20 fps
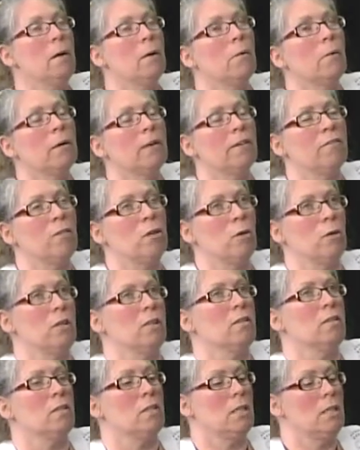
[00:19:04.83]
What I've
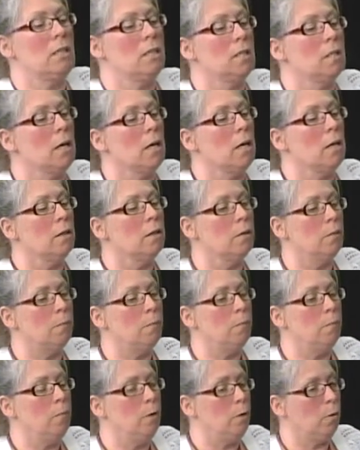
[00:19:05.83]
noticed is
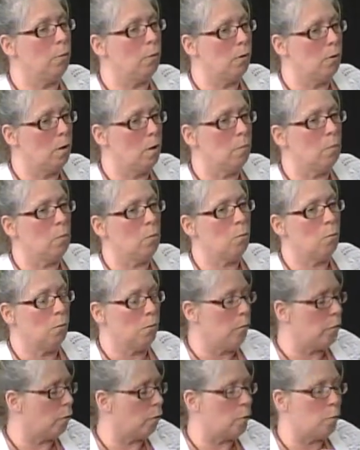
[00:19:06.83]
one
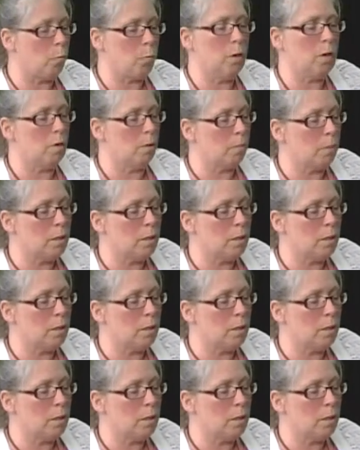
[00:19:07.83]
of the